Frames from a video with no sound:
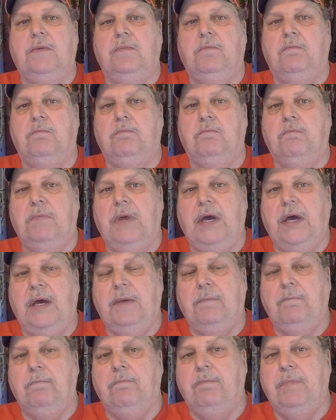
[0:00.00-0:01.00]
My
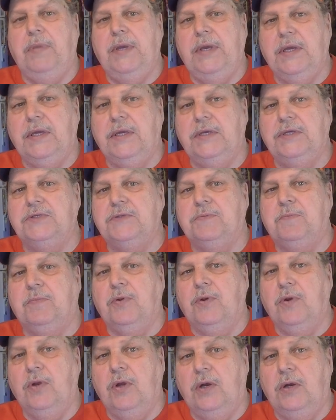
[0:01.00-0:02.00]
biggest
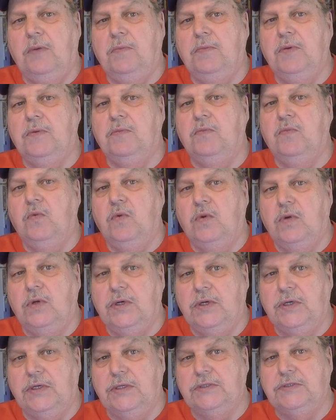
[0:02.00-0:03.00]
problem
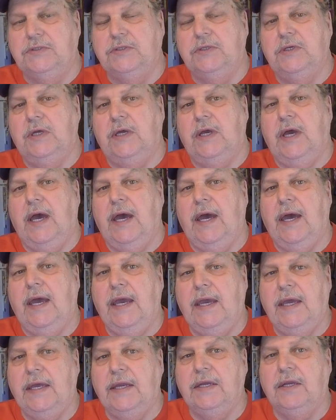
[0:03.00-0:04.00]
was I
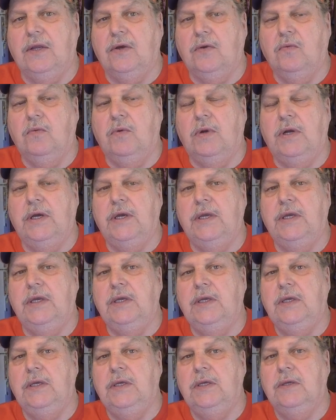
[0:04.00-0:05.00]
had no way,
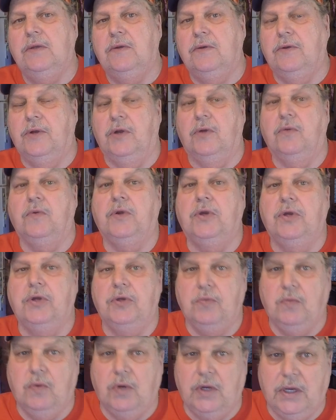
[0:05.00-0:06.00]
or no
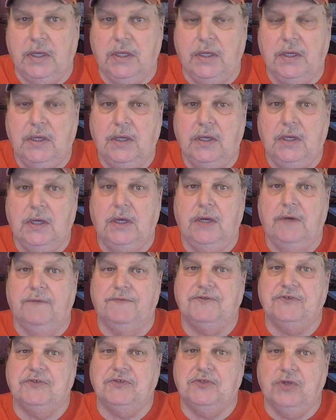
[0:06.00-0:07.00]
good way, of
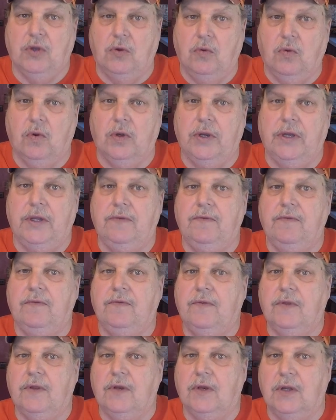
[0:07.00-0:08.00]
storing
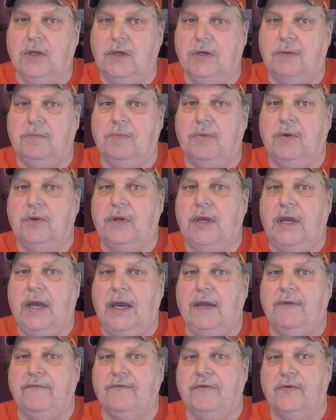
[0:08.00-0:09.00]
the lumber
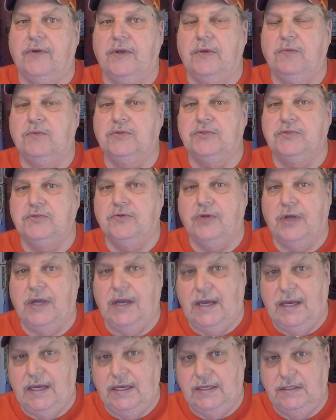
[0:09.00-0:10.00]
after it was
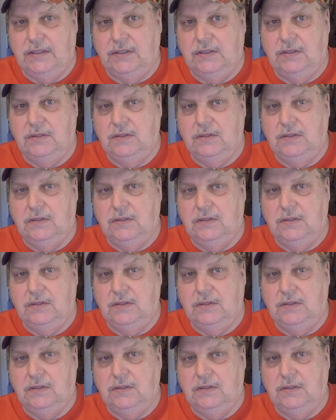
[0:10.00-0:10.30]
dried.